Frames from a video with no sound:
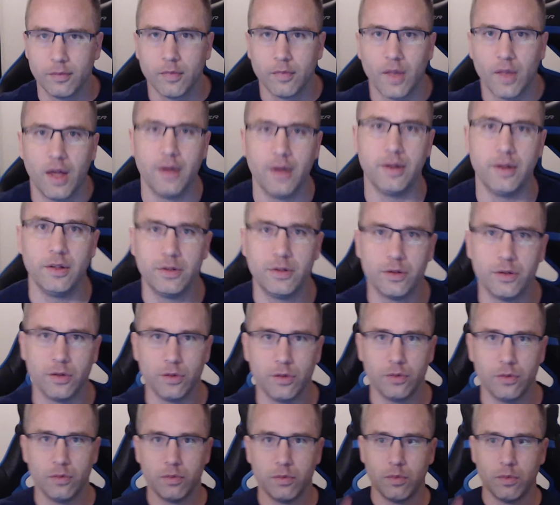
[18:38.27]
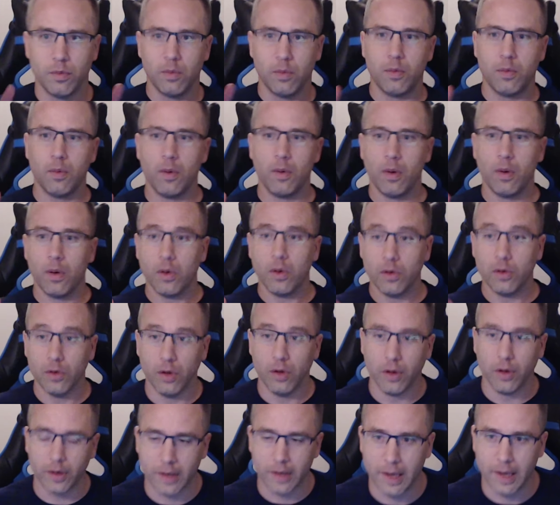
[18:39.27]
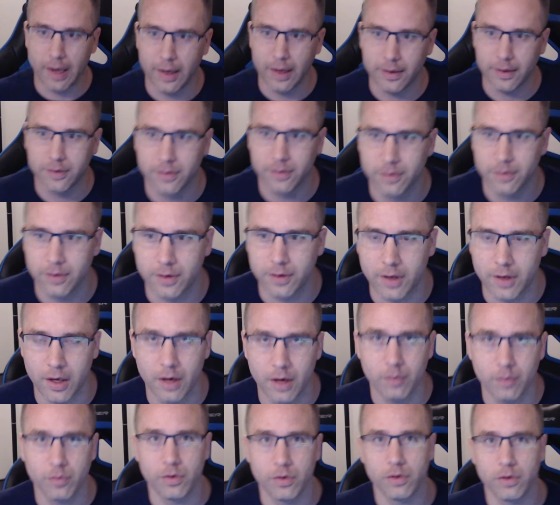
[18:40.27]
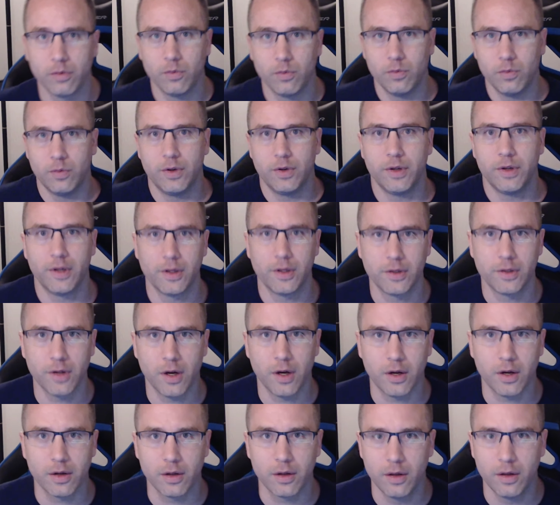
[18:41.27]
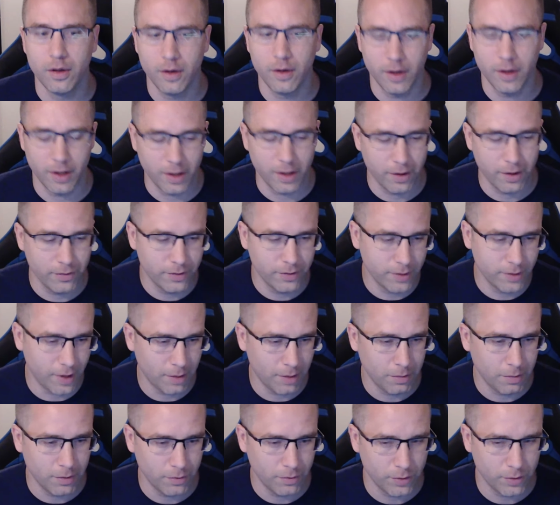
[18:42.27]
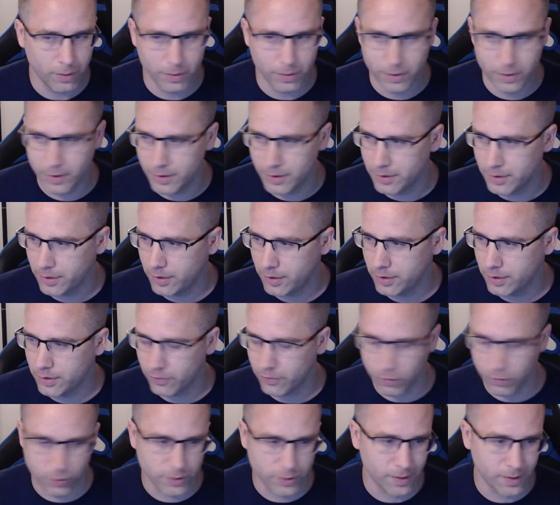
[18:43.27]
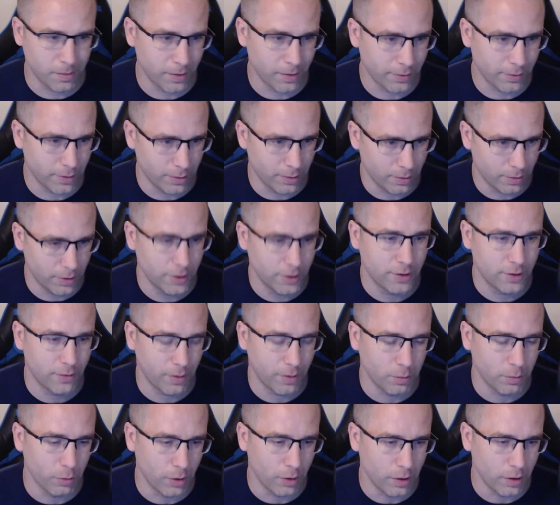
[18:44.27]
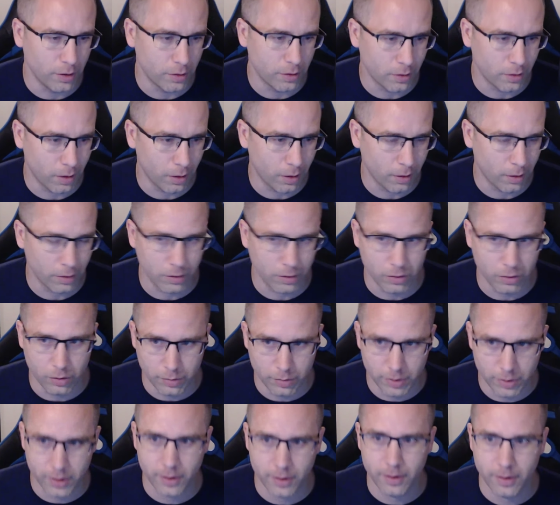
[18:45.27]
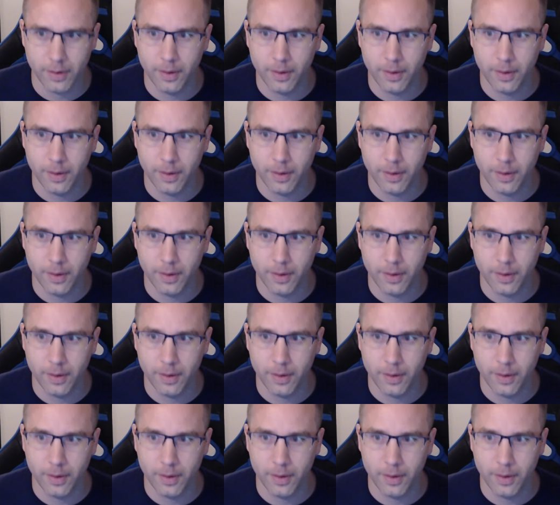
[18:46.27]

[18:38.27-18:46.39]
I need to look at the camera when I talk. I have a habit of doing this and this. Of course, I'm gonna have to do this if I'm reading an article, but